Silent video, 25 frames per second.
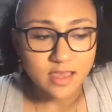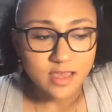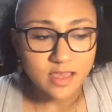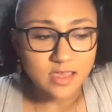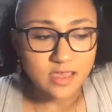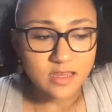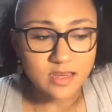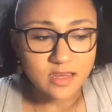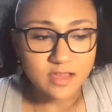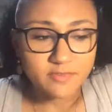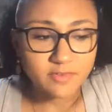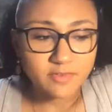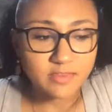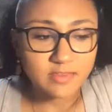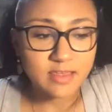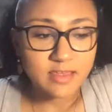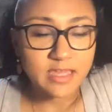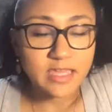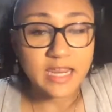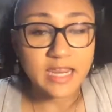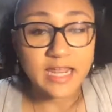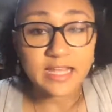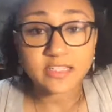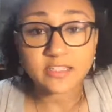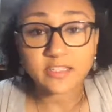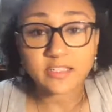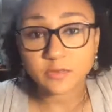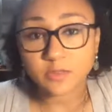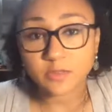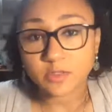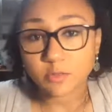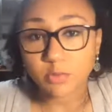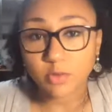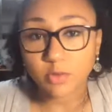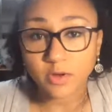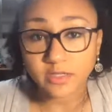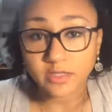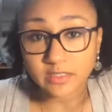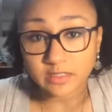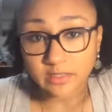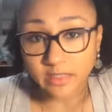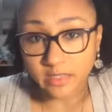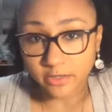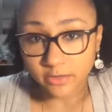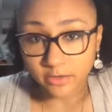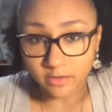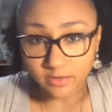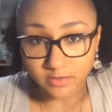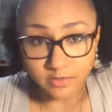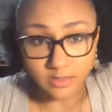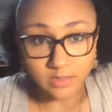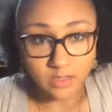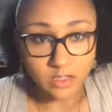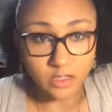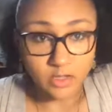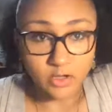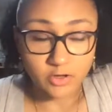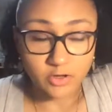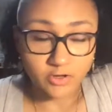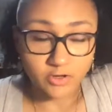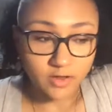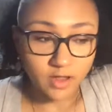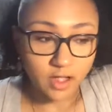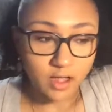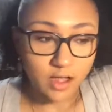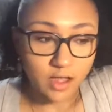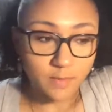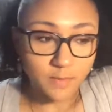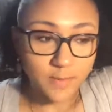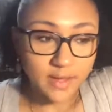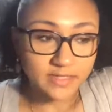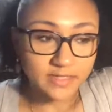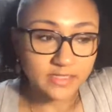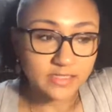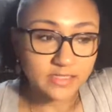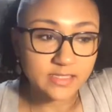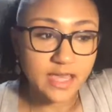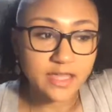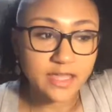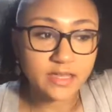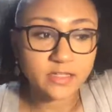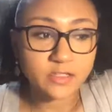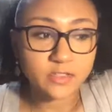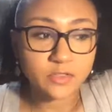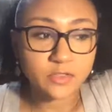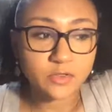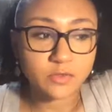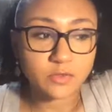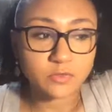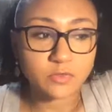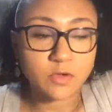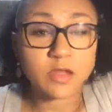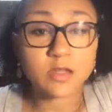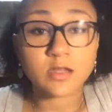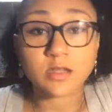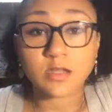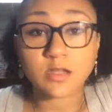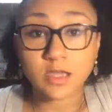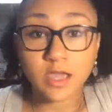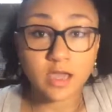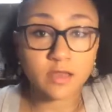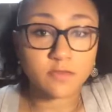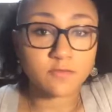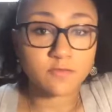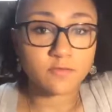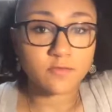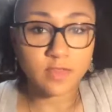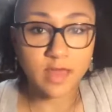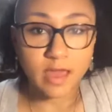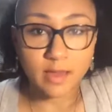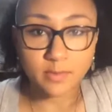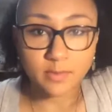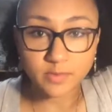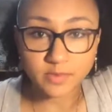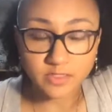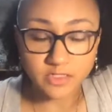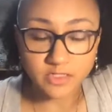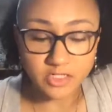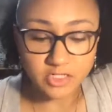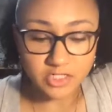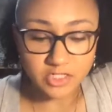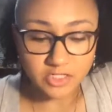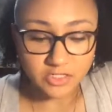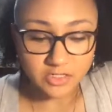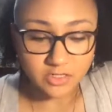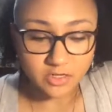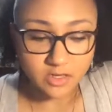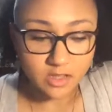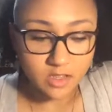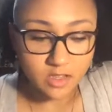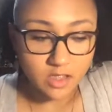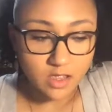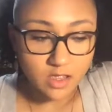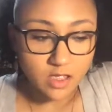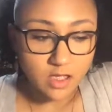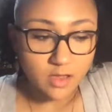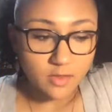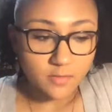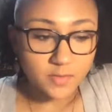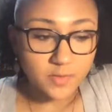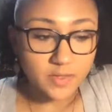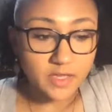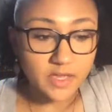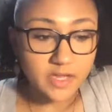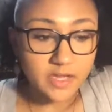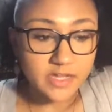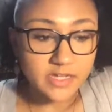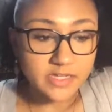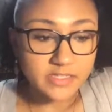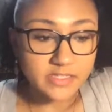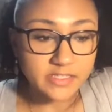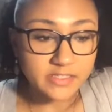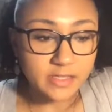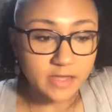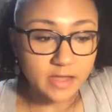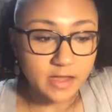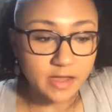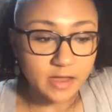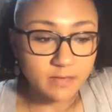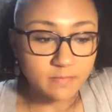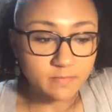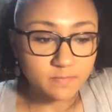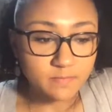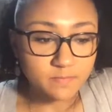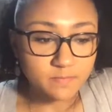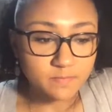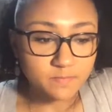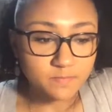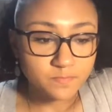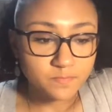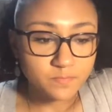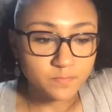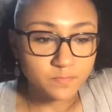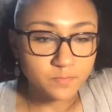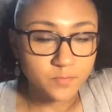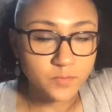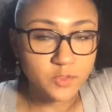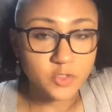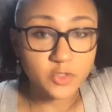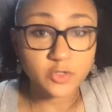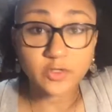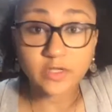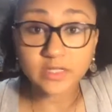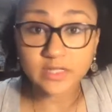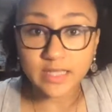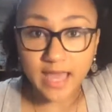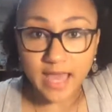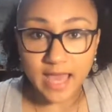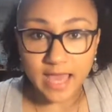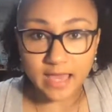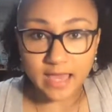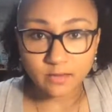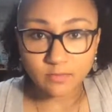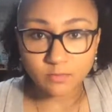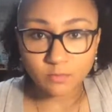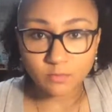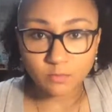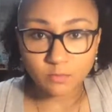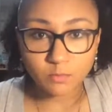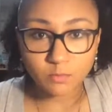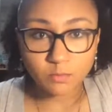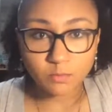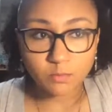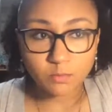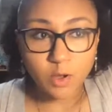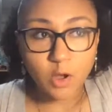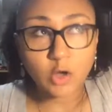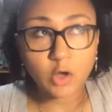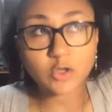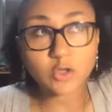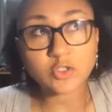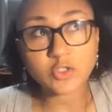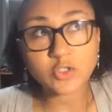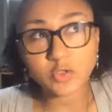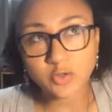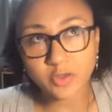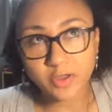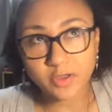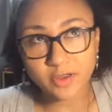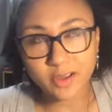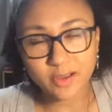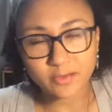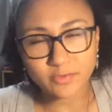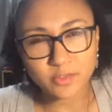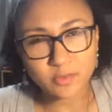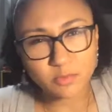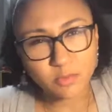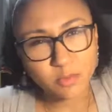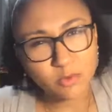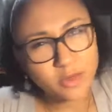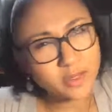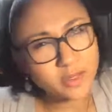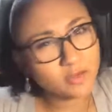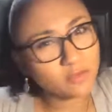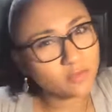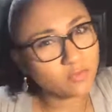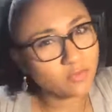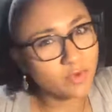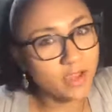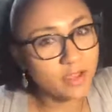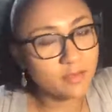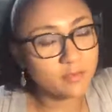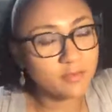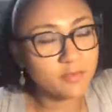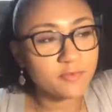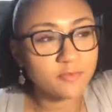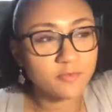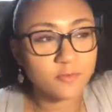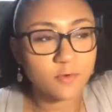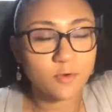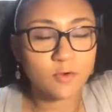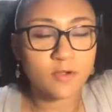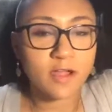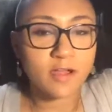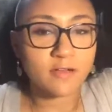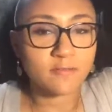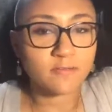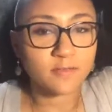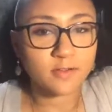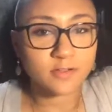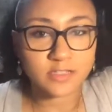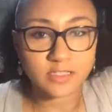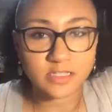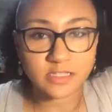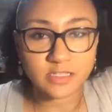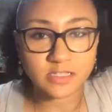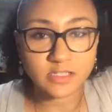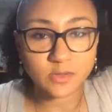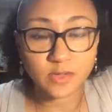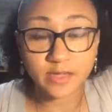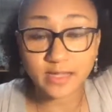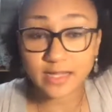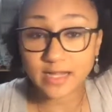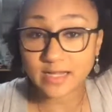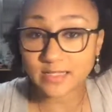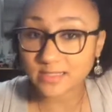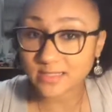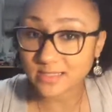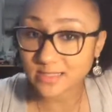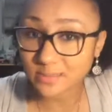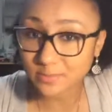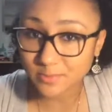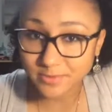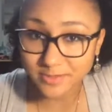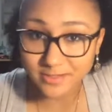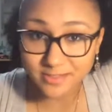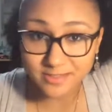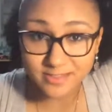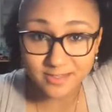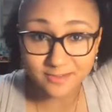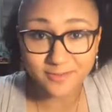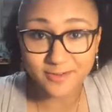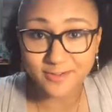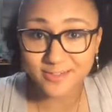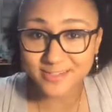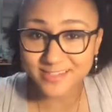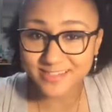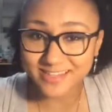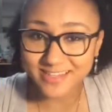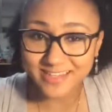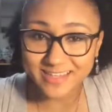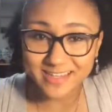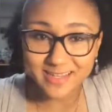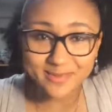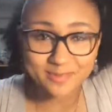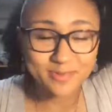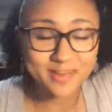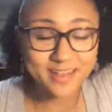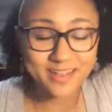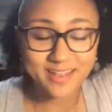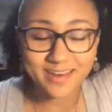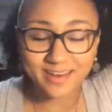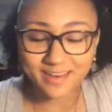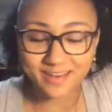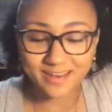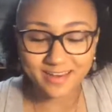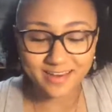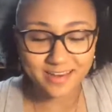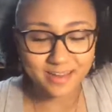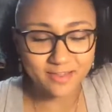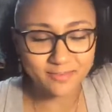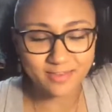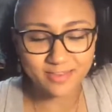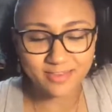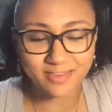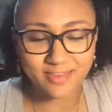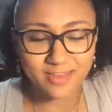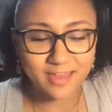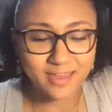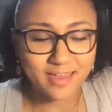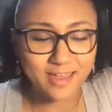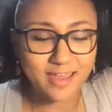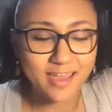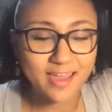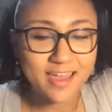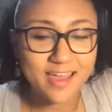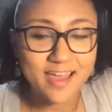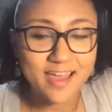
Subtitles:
everything, and actually was appointed later on in the year. I decided to run again for that position because during that partial year, I was appointed right before FRC. So I got to experience FRC, planning it and everything.